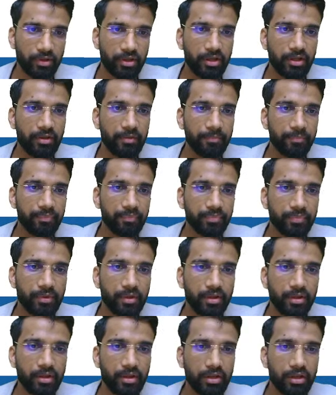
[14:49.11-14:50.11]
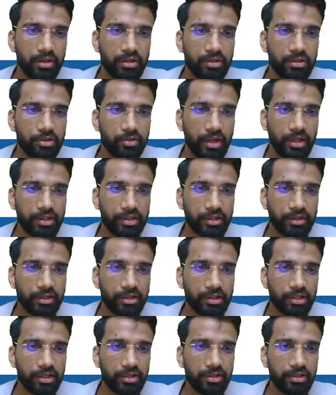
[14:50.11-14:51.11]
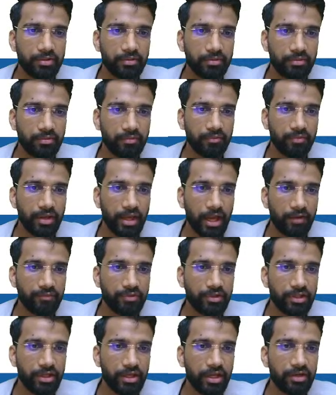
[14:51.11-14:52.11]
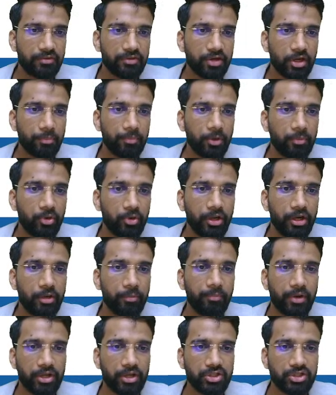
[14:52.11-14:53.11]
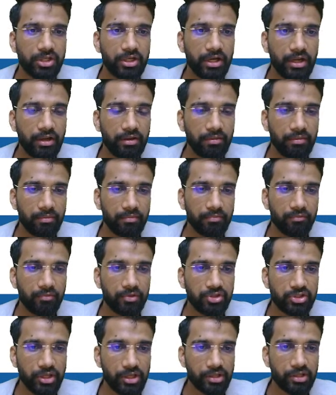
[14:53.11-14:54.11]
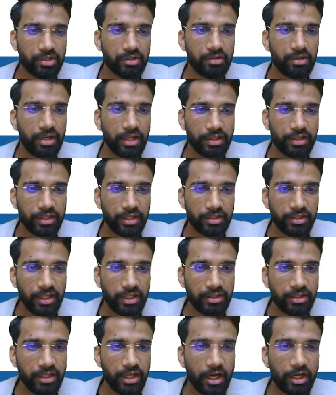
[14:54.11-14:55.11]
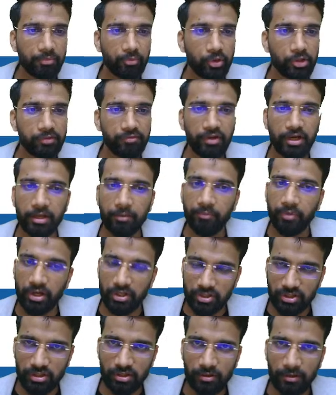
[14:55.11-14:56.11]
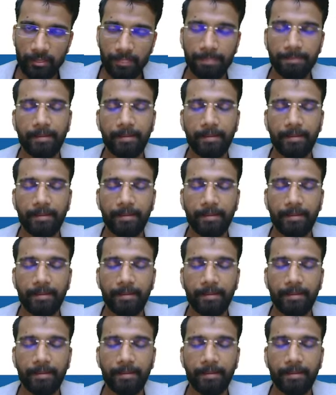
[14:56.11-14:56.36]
Okay, so as a result, we have the intrapulmonary pressure, which is lesser than the atmospheric pressure.